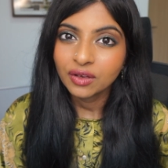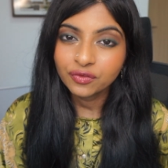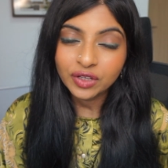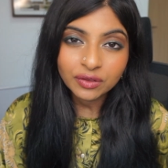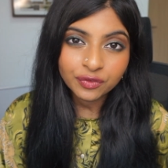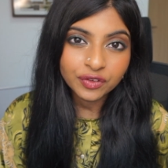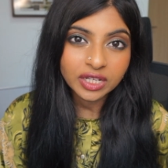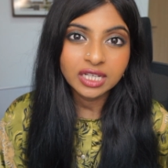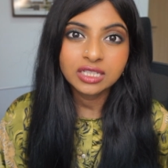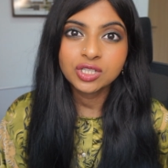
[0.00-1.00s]
feel
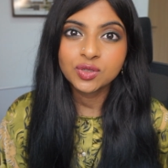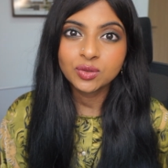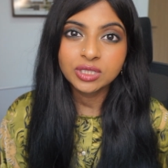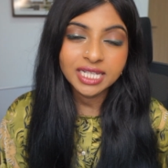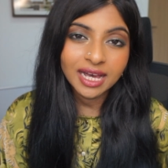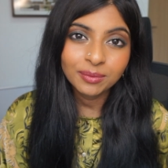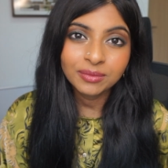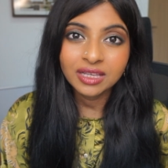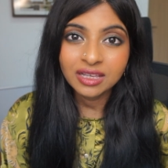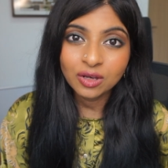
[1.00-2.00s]
free to DM
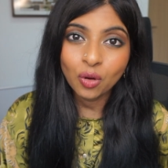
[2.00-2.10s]
me